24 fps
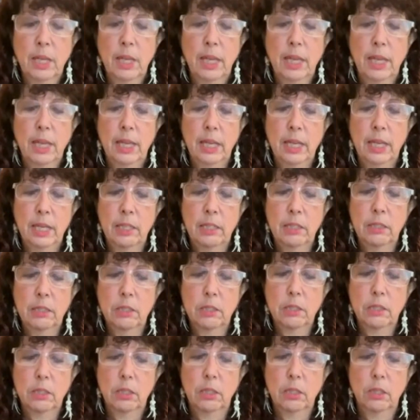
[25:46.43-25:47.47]
and
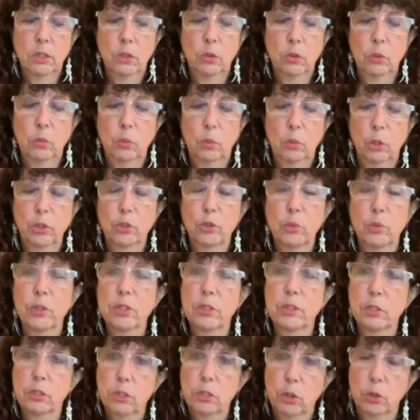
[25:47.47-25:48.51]
who works with
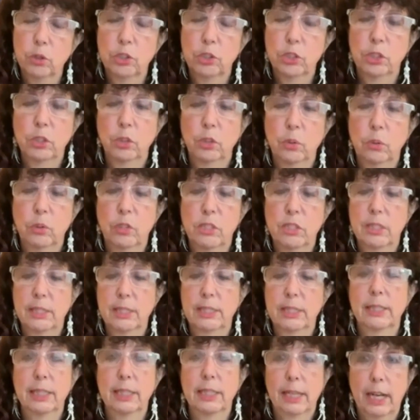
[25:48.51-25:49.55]
Satoshi, who is
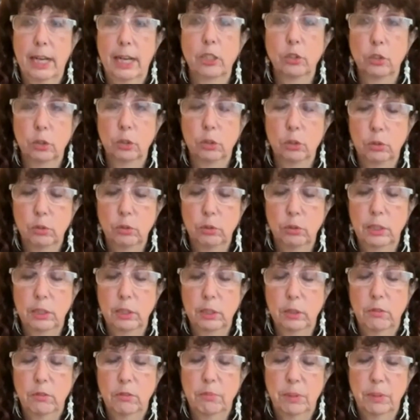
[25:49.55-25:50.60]
the actual
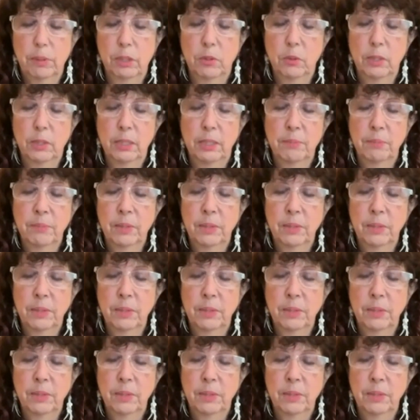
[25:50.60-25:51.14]
creator of Bitcoin.